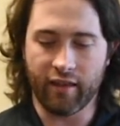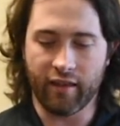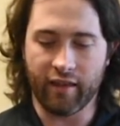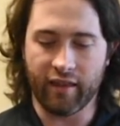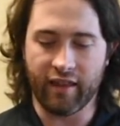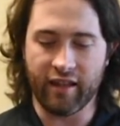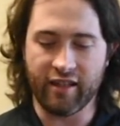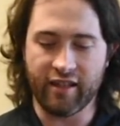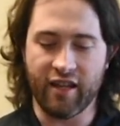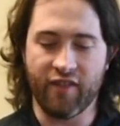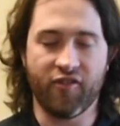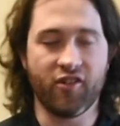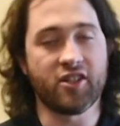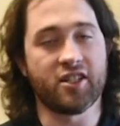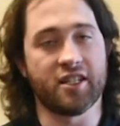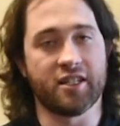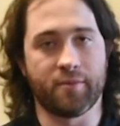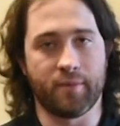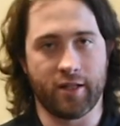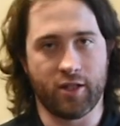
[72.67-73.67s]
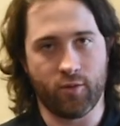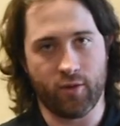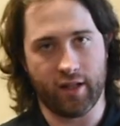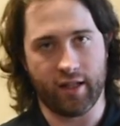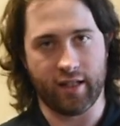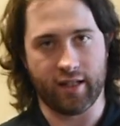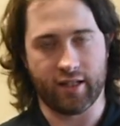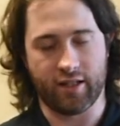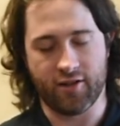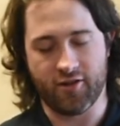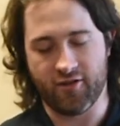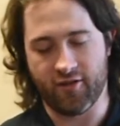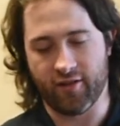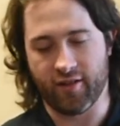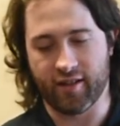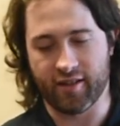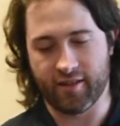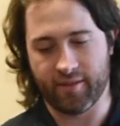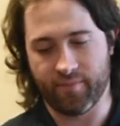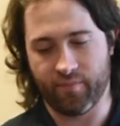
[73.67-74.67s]
The differences between these two
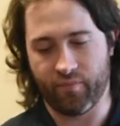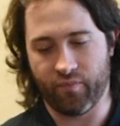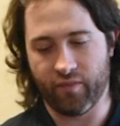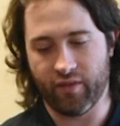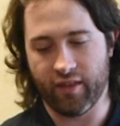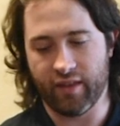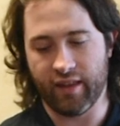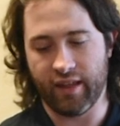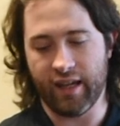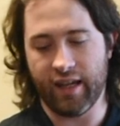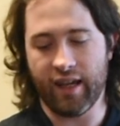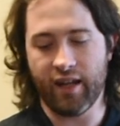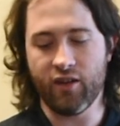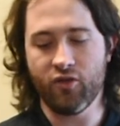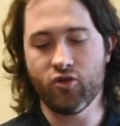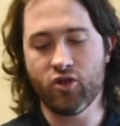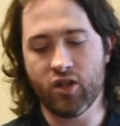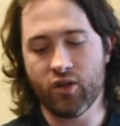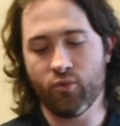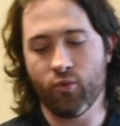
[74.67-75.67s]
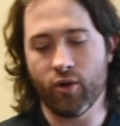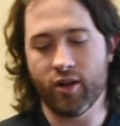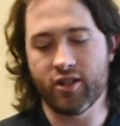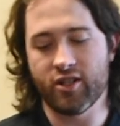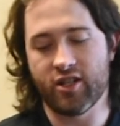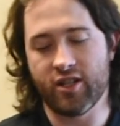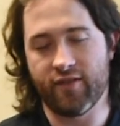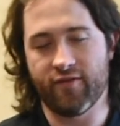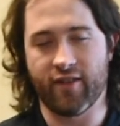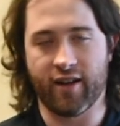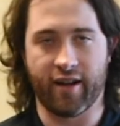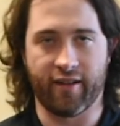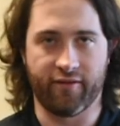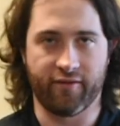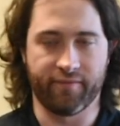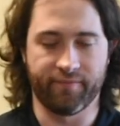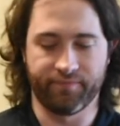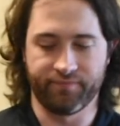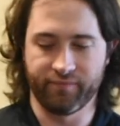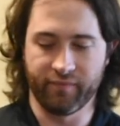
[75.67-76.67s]
units. The Inogen One G3.
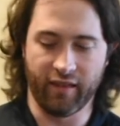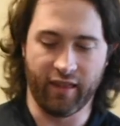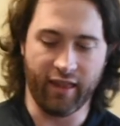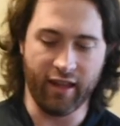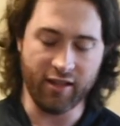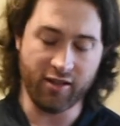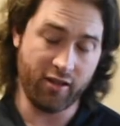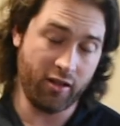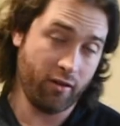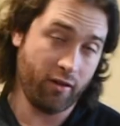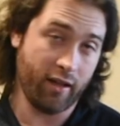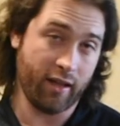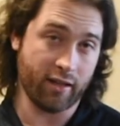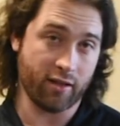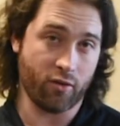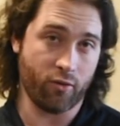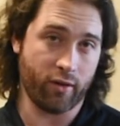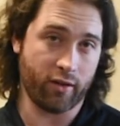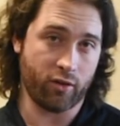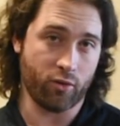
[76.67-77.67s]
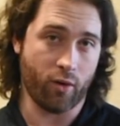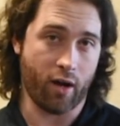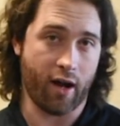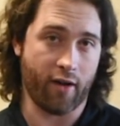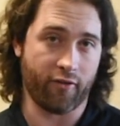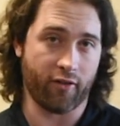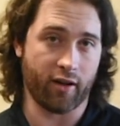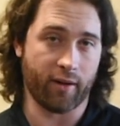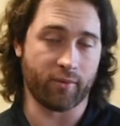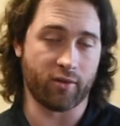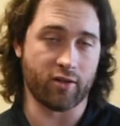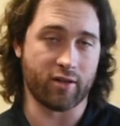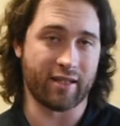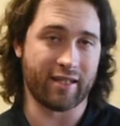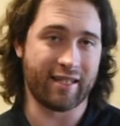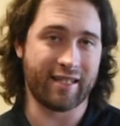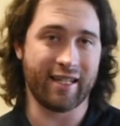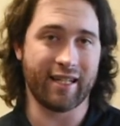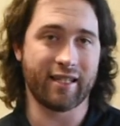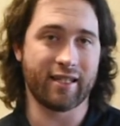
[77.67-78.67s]
This unit is going to offer up to
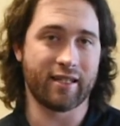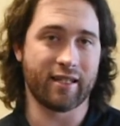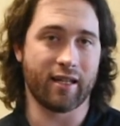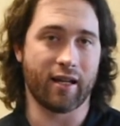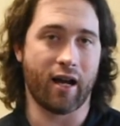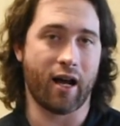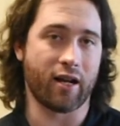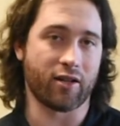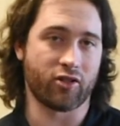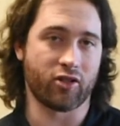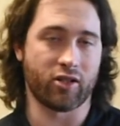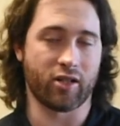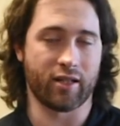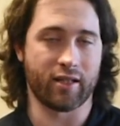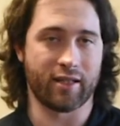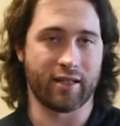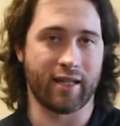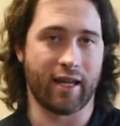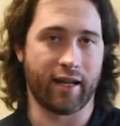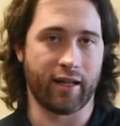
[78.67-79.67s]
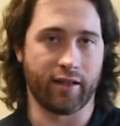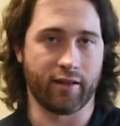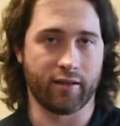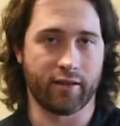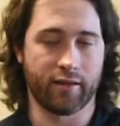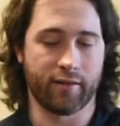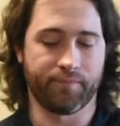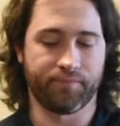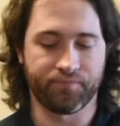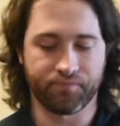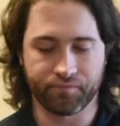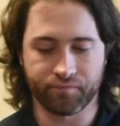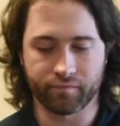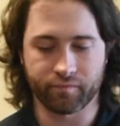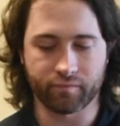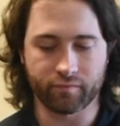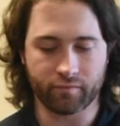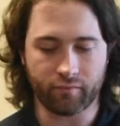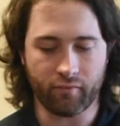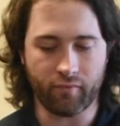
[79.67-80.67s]
6 oxygen settings.
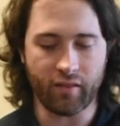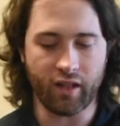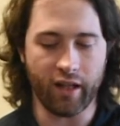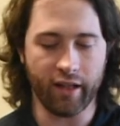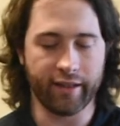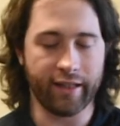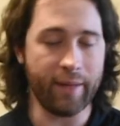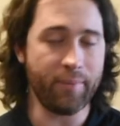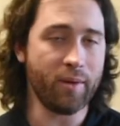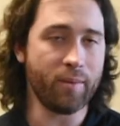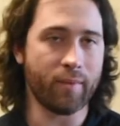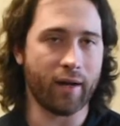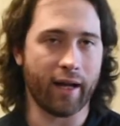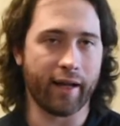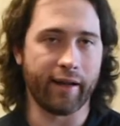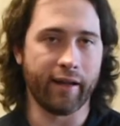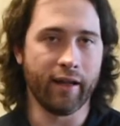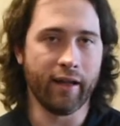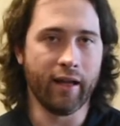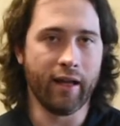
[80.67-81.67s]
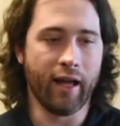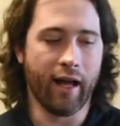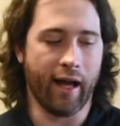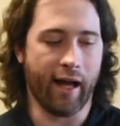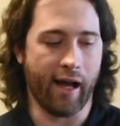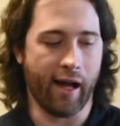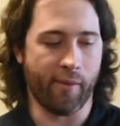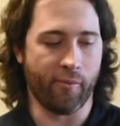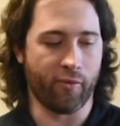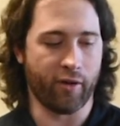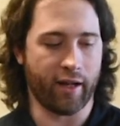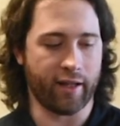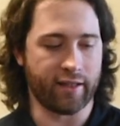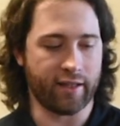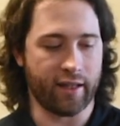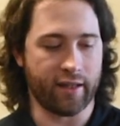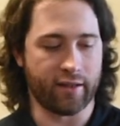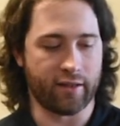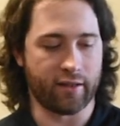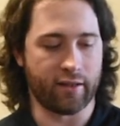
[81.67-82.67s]
Keep in mind, when I
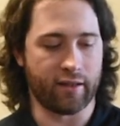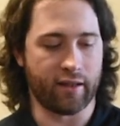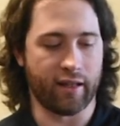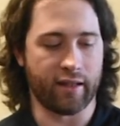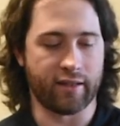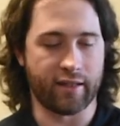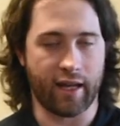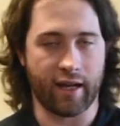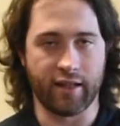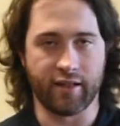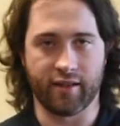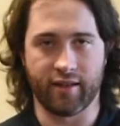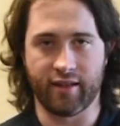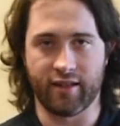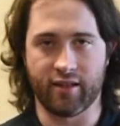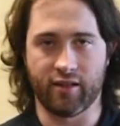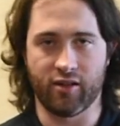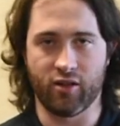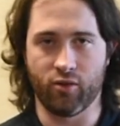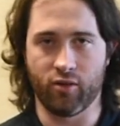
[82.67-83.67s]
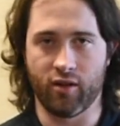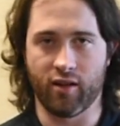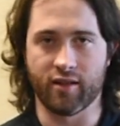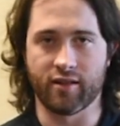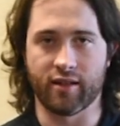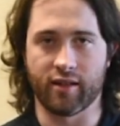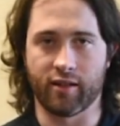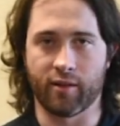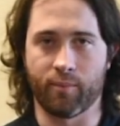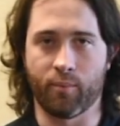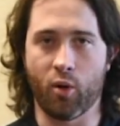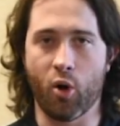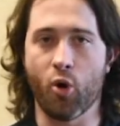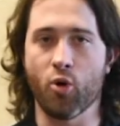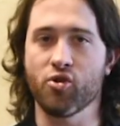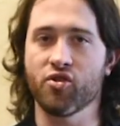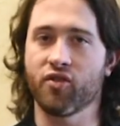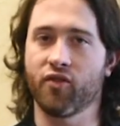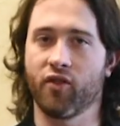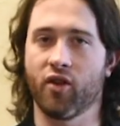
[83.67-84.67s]
say the settings of these two units, that they're
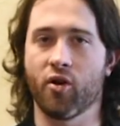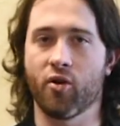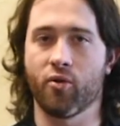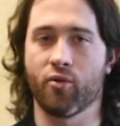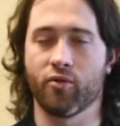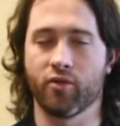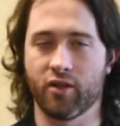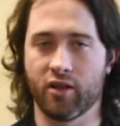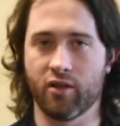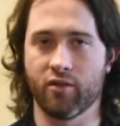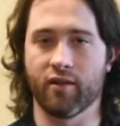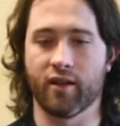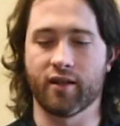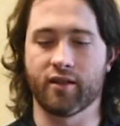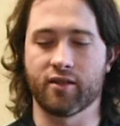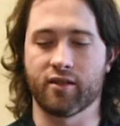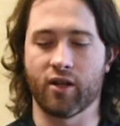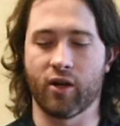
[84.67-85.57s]
pulse flow units.